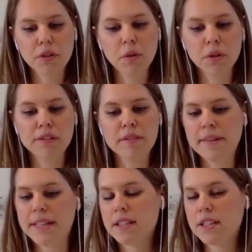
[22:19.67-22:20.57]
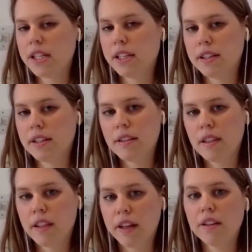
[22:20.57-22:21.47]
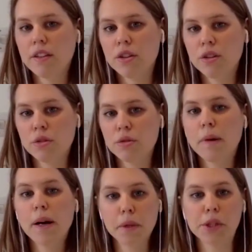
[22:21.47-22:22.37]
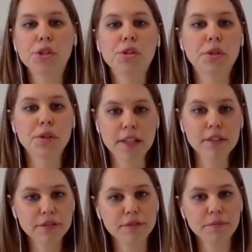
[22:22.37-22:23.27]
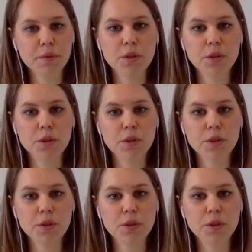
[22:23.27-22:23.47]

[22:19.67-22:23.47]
all of the messaging that you publish yourself.